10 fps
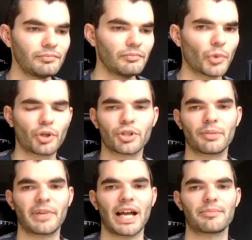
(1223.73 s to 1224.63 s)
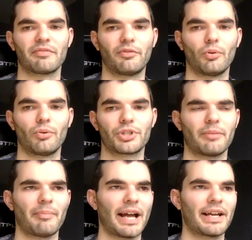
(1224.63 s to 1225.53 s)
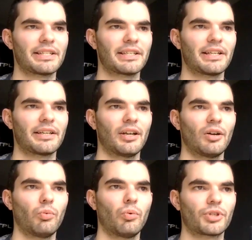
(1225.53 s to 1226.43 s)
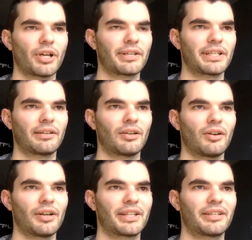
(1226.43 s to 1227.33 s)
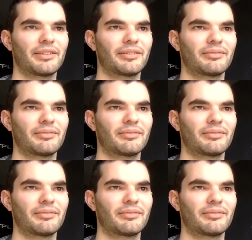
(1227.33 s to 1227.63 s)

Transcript: But custom games and Forge, amazing. Warzone I didn't like.